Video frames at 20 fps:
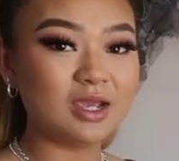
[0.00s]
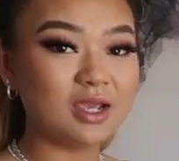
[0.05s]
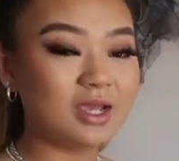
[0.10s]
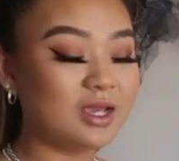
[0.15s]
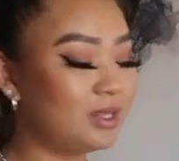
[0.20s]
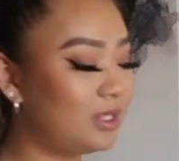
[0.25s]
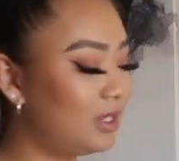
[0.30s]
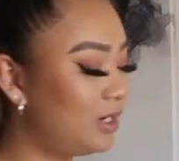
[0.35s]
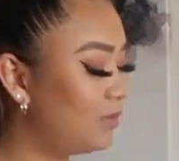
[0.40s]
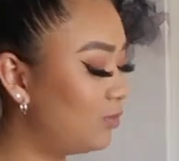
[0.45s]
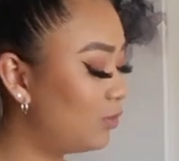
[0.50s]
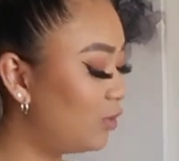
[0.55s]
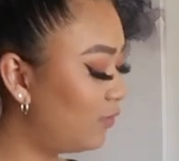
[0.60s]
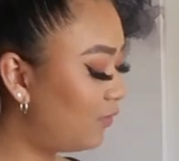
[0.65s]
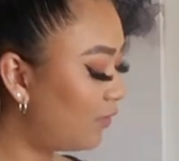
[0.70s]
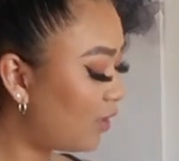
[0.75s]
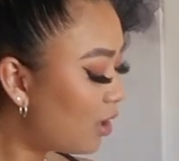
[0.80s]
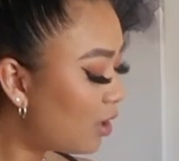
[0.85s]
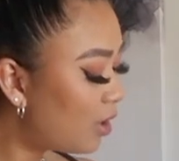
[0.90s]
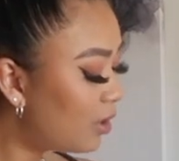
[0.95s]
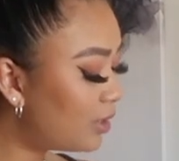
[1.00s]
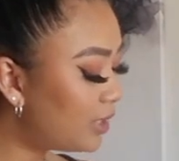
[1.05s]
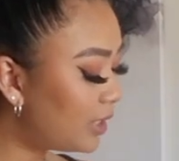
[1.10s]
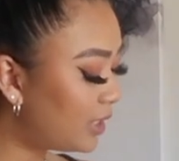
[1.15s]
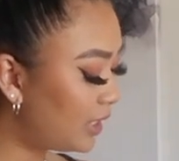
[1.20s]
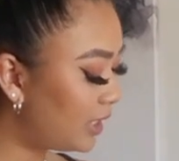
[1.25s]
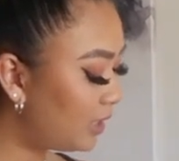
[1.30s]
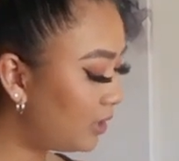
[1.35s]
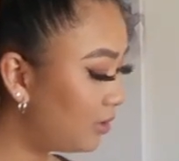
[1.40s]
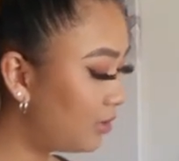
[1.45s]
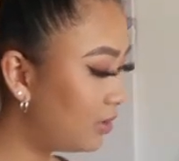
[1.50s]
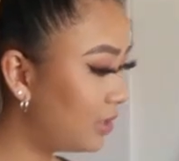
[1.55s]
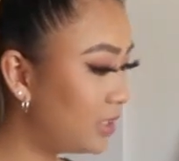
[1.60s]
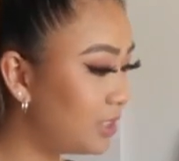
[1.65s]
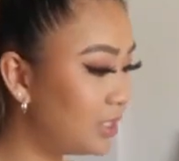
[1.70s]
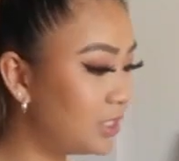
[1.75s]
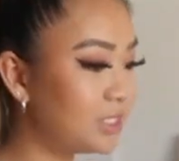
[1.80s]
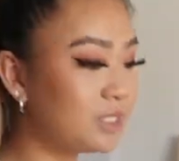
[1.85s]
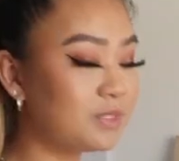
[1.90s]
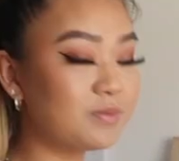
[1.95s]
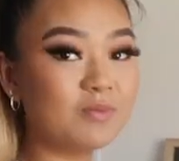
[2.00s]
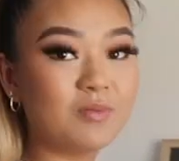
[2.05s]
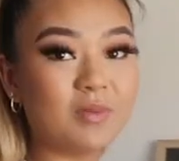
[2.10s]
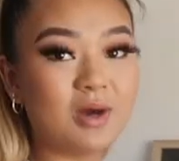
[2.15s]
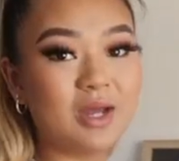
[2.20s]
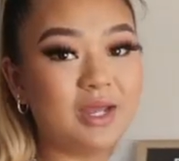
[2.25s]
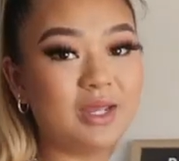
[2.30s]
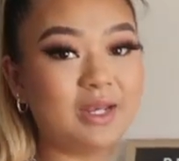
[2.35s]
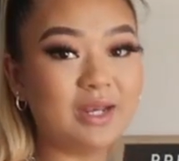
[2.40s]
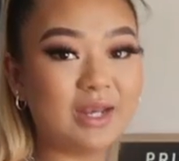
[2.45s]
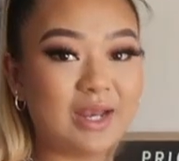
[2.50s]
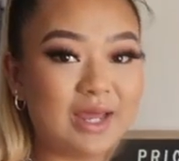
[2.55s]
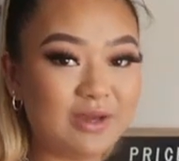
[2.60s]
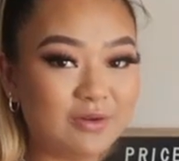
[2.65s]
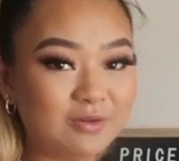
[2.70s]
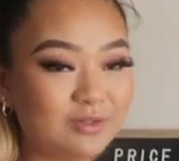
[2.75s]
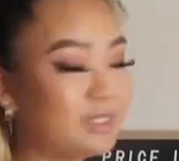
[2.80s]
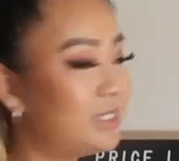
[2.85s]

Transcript: And then you move on and here is my nail